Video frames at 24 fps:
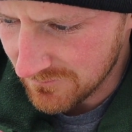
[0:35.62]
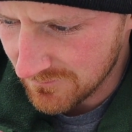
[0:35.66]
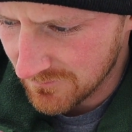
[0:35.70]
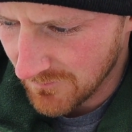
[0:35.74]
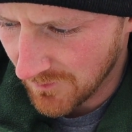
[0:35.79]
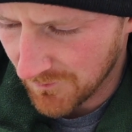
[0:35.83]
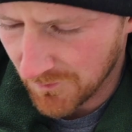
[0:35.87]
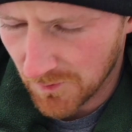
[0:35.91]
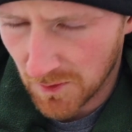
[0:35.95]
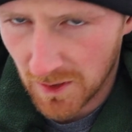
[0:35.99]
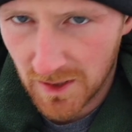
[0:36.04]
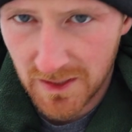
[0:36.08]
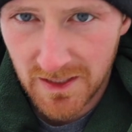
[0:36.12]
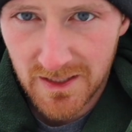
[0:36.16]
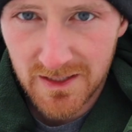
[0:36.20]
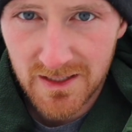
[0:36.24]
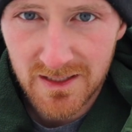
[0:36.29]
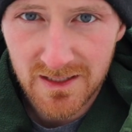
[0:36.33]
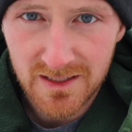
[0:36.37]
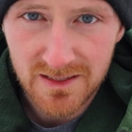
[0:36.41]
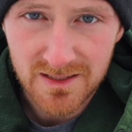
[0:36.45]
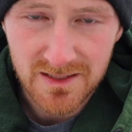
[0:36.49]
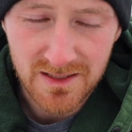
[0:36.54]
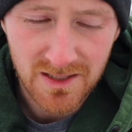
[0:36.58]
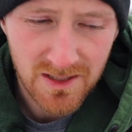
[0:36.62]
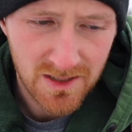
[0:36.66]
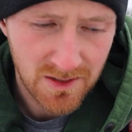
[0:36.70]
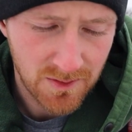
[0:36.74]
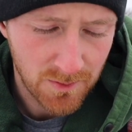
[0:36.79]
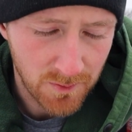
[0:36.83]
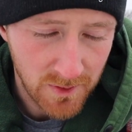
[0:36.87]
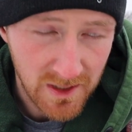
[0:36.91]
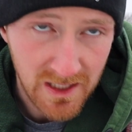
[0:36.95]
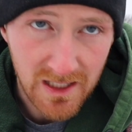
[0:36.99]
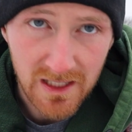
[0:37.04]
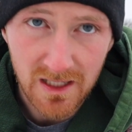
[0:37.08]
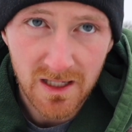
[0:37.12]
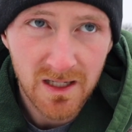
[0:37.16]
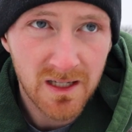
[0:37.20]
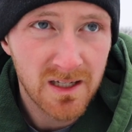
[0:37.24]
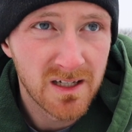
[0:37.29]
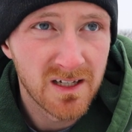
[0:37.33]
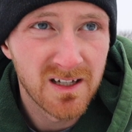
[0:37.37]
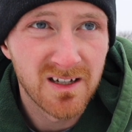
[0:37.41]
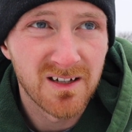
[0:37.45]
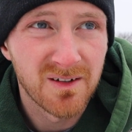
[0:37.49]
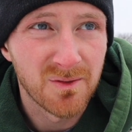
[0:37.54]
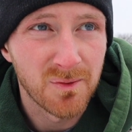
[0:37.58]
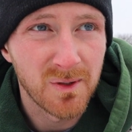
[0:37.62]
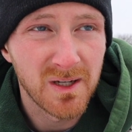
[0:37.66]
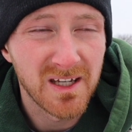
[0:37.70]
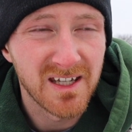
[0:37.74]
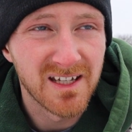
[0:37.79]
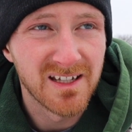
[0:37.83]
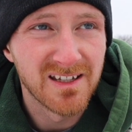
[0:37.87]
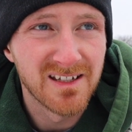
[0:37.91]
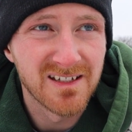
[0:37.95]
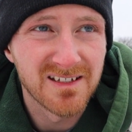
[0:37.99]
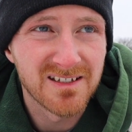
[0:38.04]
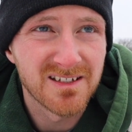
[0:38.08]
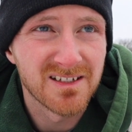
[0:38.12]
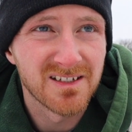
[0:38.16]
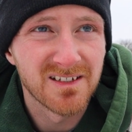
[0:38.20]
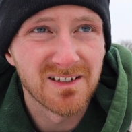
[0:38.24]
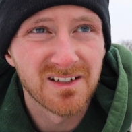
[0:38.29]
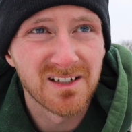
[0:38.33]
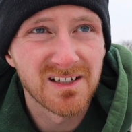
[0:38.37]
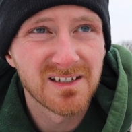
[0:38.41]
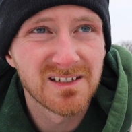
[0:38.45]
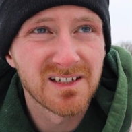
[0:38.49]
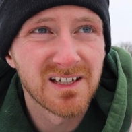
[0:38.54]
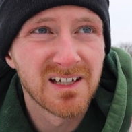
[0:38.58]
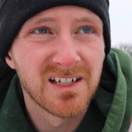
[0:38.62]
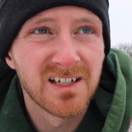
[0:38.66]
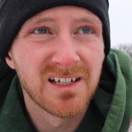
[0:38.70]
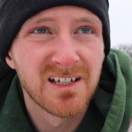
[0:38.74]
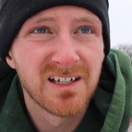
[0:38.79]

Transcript: Before I did this, we did this series.